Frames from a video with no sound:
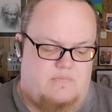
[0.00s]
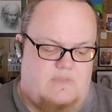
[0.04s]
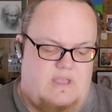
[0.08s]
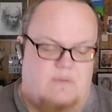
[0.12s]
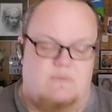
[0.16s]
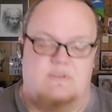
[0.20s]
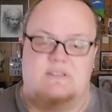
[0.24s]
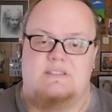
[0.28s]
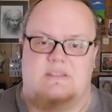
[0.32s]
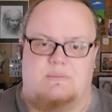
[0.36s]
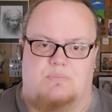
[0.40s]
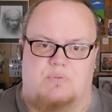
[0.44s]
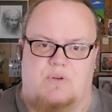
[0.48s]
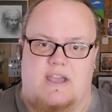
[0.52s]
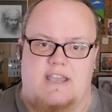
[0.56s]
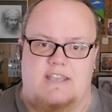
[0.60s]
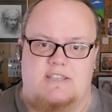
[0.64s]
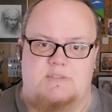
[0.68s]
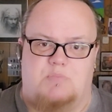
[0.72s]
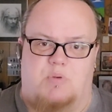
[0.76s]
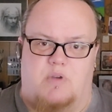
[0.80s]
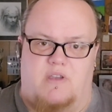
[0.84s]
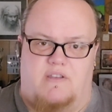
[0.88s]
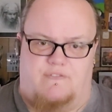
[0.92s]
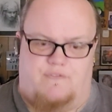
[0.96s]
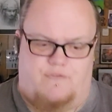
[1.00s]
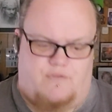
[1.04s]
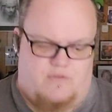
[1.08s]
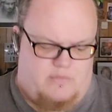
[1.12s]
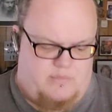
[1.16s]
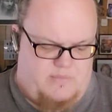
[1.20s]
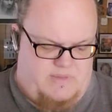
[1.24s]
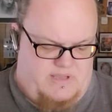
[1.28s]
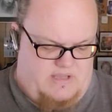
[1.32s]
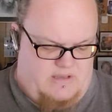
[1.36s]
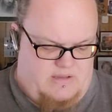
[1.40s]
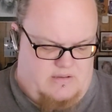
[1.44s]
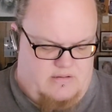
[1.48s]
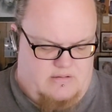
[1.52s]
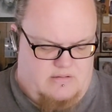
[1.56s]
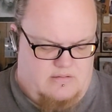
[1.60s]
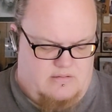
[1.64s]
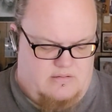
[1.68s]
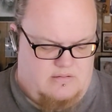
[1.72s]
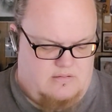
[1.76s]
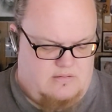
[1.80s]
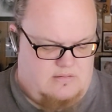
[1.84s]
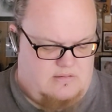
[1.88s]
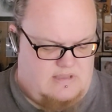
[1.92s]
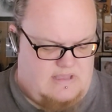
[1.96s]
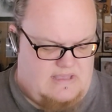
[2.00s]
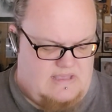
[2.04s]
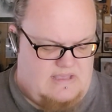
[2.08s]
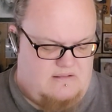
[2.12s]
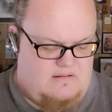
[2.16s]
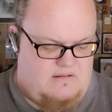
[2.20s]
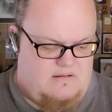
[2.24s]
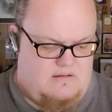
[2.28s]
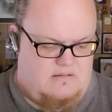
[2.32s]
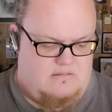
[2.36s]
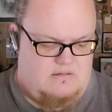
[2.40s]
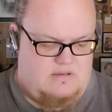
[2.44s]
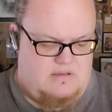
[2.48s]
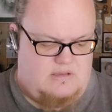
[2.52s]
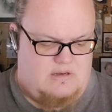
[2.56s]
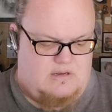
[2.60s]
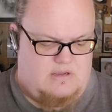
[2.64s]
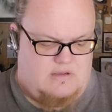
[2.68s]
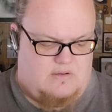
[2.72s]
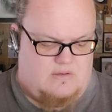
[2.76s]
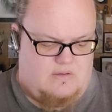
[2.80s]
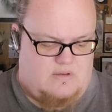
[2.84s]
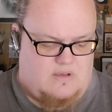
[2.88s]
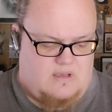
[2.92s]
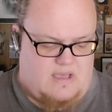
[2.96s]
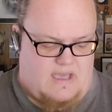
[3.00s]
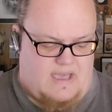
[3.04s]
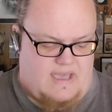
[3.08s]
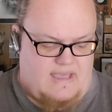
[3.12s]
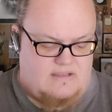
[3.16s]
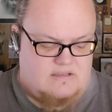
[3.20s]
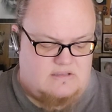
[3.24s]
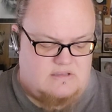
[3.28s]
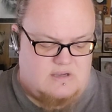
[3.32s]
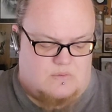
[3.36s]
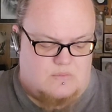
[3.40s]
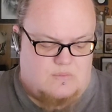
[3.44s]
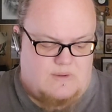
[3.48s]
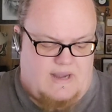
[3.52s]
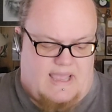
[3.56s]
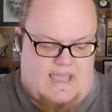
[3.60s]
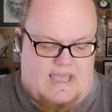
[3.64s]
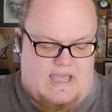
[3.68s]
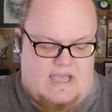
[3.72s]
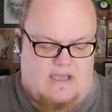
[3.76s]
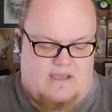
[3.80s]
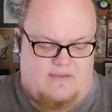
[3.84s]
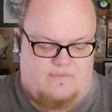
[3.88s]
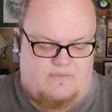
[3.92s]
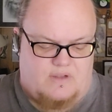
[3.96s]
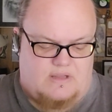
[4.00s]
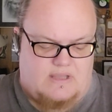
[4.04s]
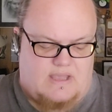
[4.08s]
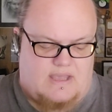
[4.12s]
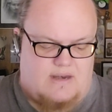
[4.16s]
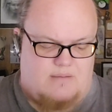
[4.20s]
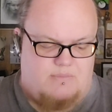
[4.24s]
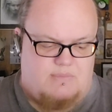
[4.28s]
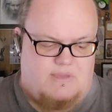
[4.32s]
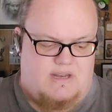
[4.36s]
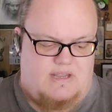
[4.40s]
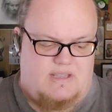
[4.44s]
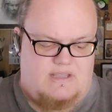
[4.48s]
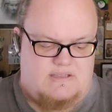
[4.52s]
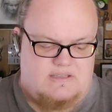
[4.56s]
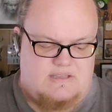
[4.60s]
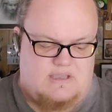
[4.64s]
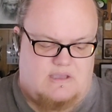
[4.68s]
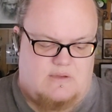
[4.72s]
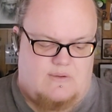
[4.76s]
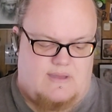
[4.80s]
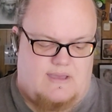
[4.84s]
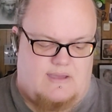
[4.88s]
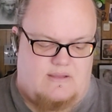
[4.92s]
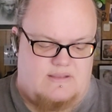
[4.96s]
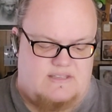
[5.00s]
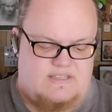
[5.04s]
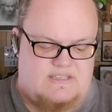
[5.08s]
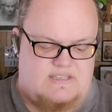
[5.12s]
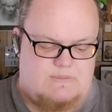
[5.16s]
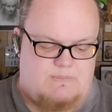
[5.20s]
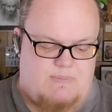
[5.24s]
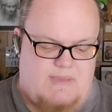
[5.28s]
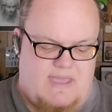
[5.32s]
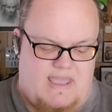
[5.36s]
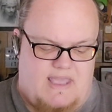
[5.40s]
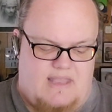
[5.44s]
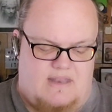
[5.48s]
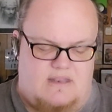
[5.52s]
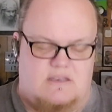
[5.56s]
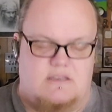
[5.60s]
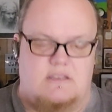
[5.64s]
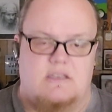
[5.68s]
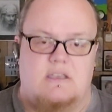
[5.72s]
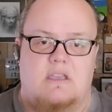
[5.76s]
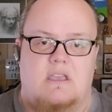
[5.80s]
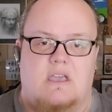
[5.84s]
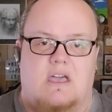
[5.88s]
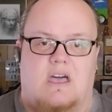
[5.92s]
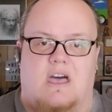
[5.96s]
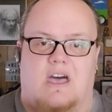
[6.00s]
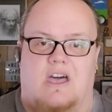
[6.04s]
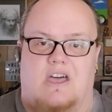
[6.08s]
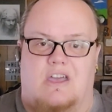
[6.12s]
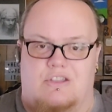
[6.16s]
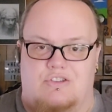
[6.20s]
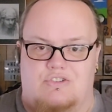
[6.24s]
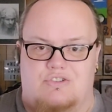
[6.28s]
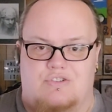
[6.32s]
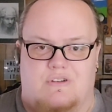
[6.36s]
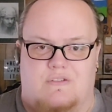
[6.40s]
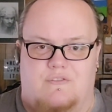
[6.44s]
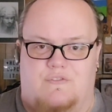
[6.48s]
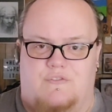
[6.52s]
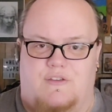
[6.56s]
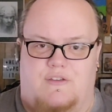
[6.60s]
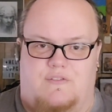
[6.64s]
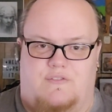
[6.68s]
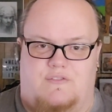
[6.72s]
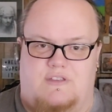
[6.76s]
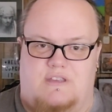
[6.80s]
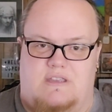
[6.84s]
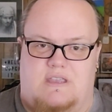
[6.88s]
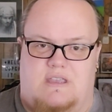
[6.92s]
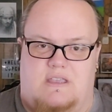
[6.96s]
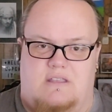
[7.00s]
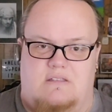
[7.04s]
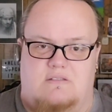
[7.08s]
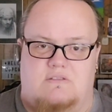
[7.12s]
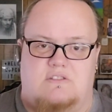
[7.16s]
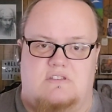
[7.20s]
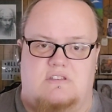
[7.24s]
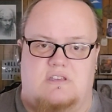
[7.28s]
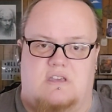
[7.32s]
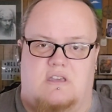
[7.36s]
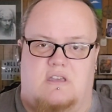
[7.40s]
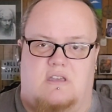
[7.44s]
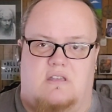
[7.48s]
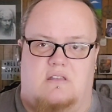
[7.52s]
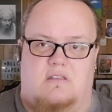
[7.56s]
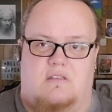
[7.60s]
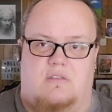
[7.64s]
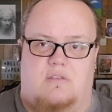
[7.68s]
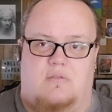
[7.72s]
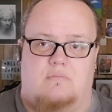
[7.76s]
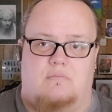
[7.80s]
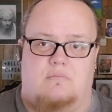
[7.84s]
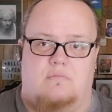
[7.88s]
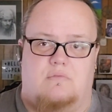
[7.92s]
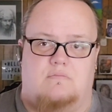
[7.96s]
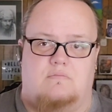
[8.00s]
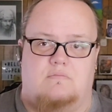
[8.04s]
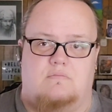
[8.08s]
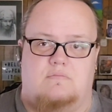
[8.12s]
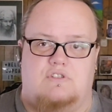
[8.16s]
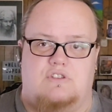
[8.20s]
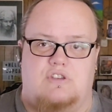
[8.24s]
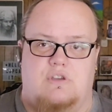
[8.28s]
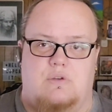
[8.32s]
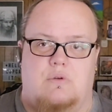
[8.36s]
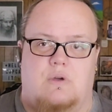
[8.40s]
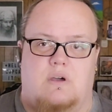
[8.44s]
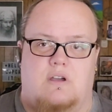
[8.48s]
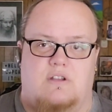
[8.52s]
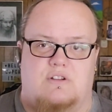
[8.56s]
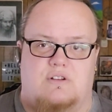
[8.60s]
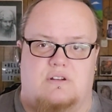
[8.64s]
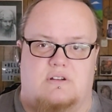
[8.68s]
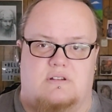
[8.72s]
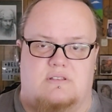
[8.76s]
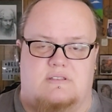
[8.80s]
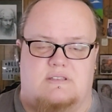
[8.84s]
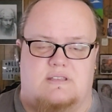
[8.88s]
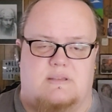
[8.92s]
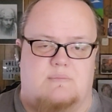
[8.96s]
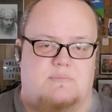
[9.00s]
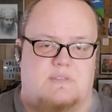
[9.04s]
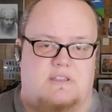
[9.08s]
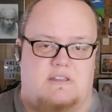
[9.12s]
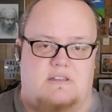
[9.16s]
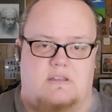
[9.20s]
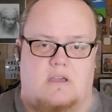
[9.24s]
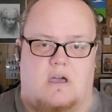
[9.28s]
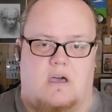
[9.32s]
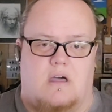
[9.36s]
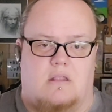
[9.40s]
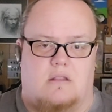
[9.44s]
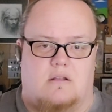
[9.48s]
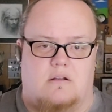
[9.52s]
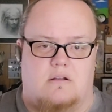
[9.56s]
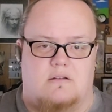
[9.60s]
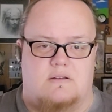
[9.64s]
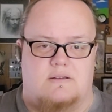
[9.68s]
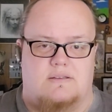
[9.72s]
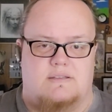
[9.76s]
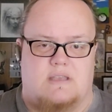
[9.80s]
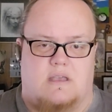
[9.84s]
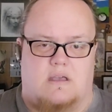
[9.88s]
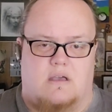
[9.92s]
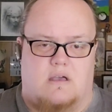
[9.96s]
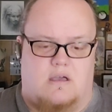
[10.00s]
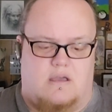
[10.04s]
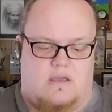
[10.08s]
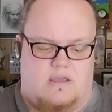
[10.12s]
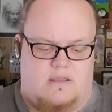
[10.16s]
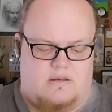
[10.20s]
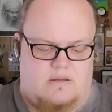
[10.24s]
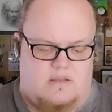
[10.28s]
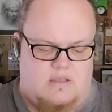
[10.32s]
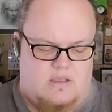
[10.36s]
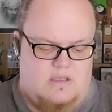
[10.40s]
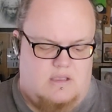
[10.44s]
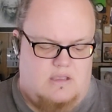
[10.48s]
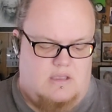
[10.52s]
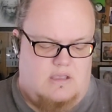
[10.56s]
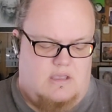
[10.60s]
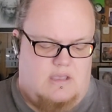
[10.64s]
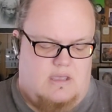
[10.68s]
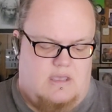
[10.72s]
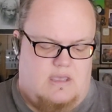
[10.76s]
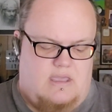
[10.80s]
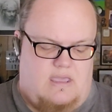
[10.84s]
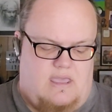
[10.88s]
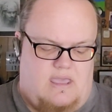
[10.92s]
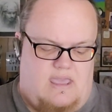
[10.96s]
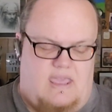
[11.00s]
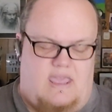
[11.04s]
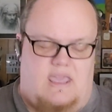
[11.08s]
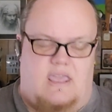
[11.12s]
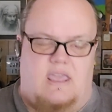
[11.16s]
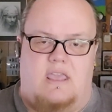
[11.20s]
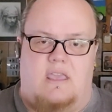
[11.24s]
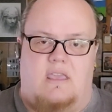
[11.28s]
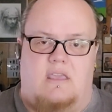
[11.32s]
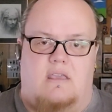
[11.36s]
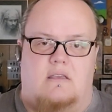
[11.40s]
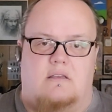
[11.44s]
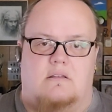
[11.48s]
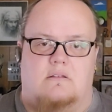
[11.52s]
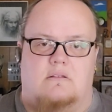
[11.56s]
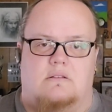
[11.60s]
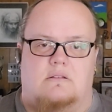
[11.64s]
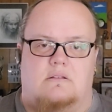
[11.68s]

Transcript: it was the price point for me. I don't have a lot of money to go out and spend $150 to $200 and something dollars on a